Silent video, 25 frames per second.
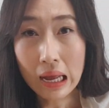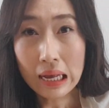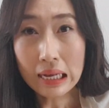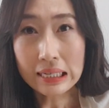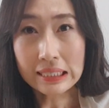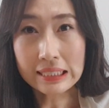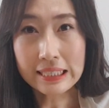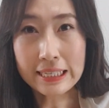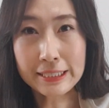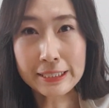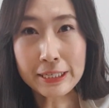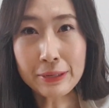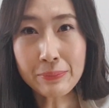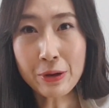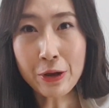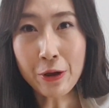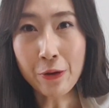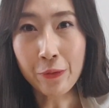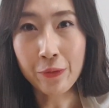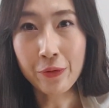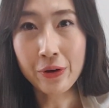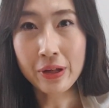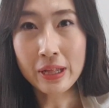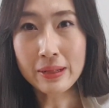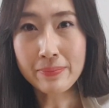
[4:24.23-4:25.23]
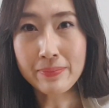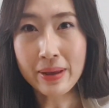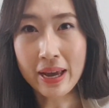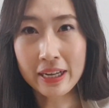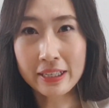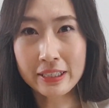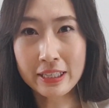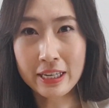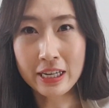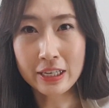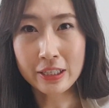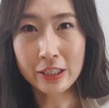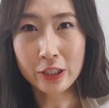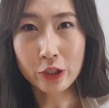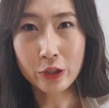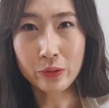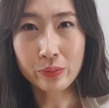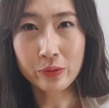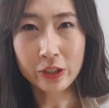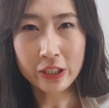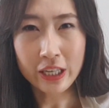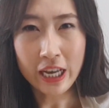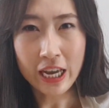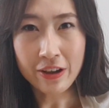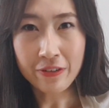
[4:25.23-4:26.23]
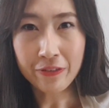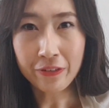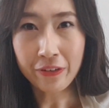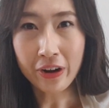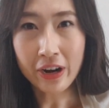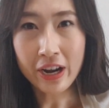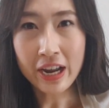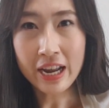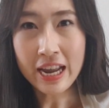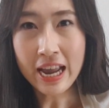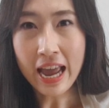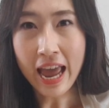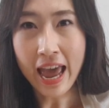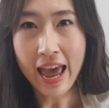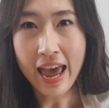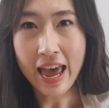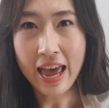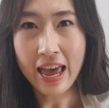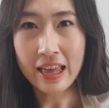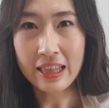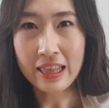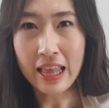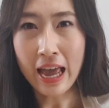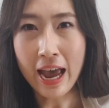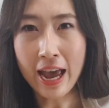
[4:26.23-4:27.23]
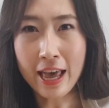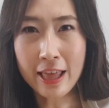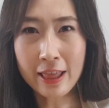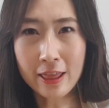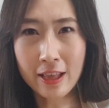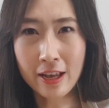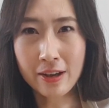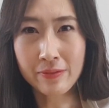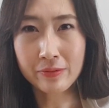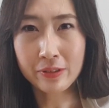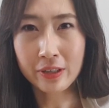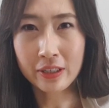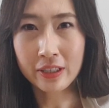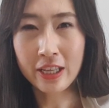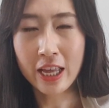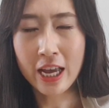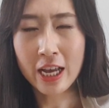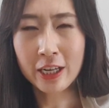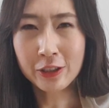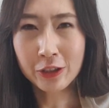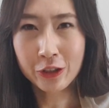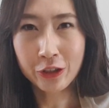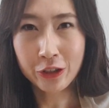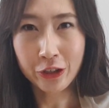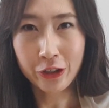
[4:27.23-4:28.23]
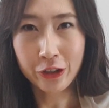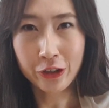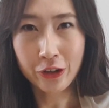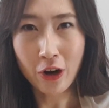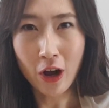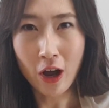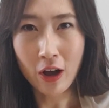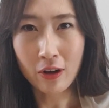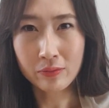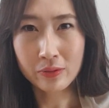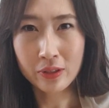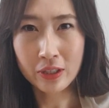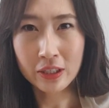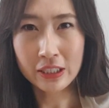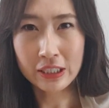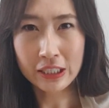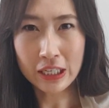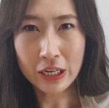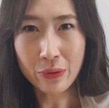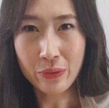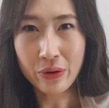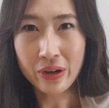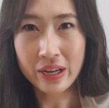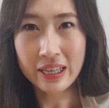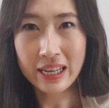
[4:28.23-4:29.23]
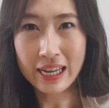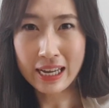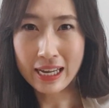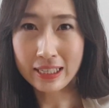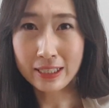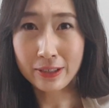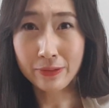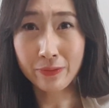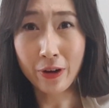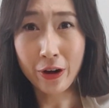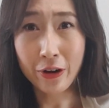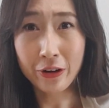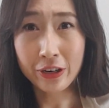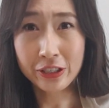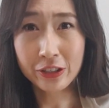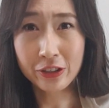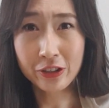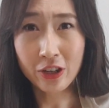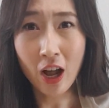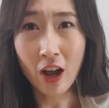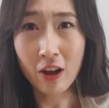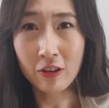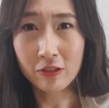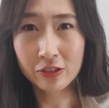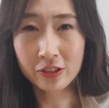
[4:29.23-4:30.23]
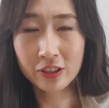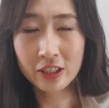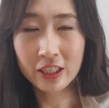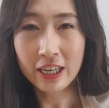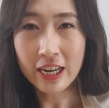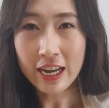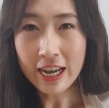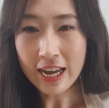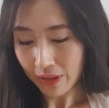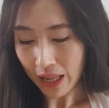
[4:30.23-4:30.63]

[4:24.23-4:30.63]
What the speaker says: Sesame oil makes this soup savory, and I love the texture of the seaweed. It's very soft.